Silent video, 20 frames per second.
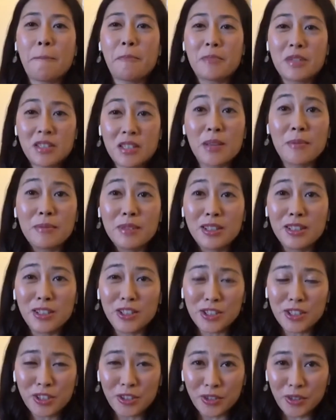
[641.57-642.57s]

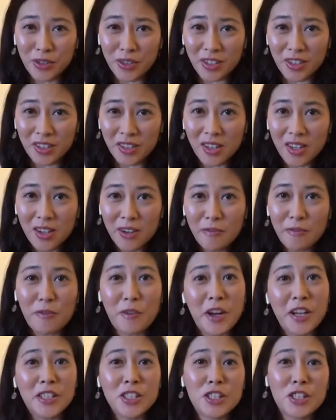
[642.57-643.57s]
similar to the
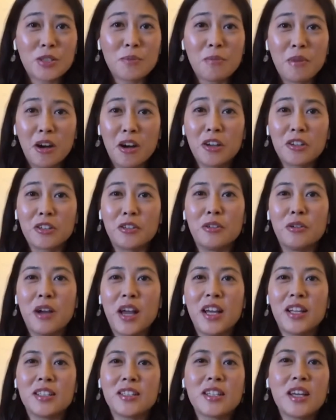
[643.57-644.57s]
French model,
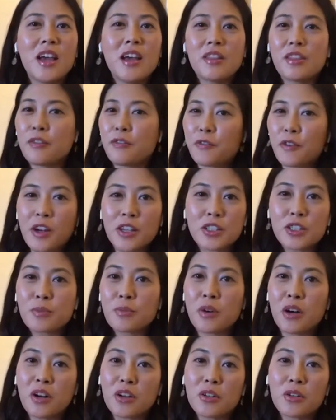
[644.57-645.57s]
and the French
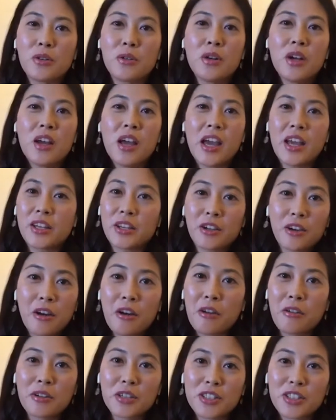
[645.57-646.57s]
model
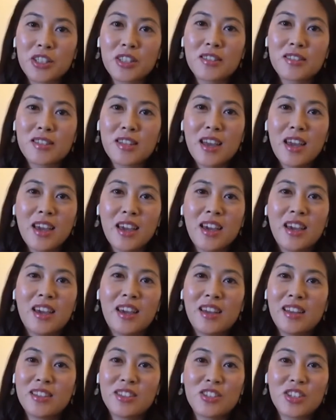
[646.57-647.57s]
encourages
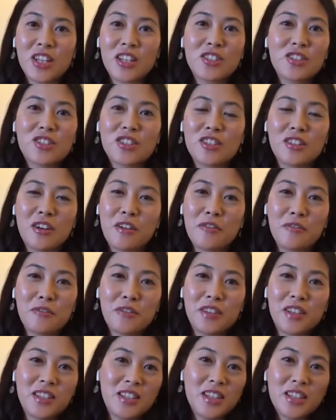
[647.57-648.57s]
ingestion
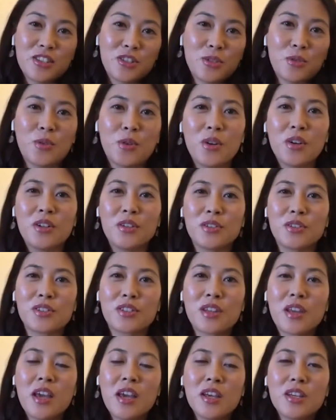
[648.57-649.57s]
of essential
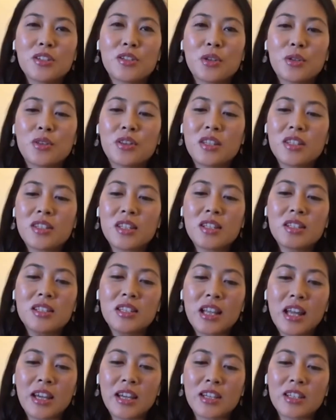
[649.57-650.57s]
oils. So this
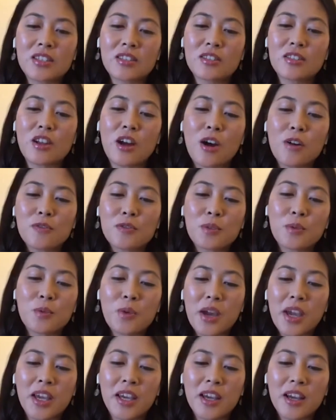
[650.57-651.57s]
is like a soft
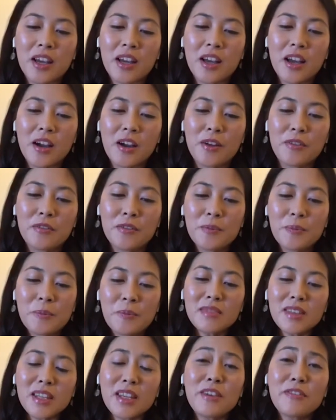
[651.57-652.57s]
way of
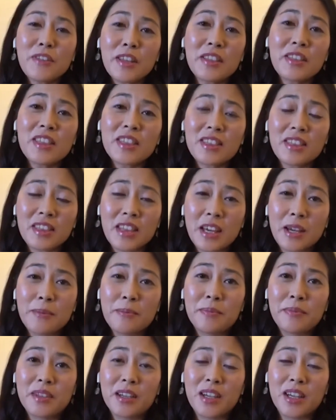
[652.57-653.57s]
giving
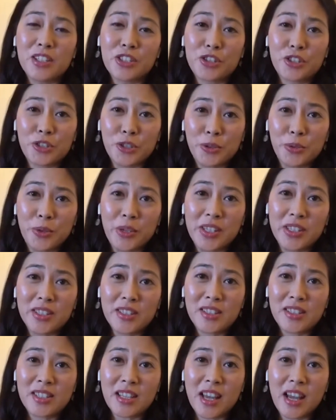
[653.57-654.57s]
them
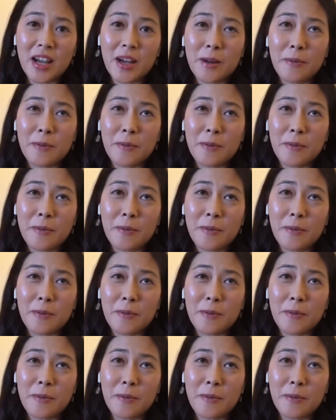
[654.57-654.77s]
assurance